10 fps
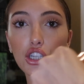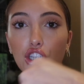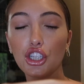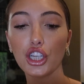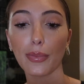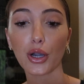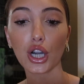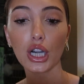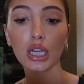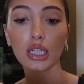a
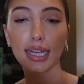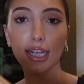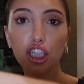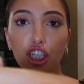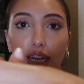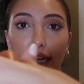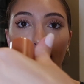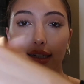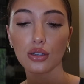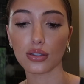shimmer, like a
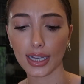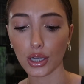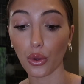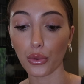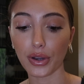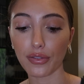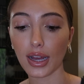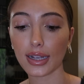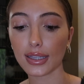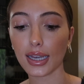sheen, because there's like gold
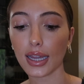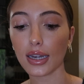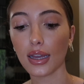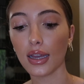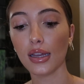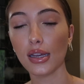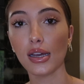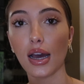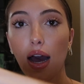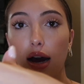reflex in it.
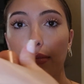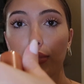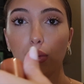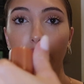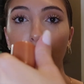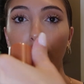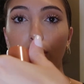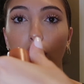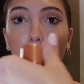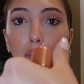So I
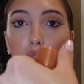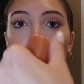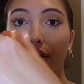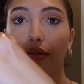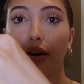do go in with like a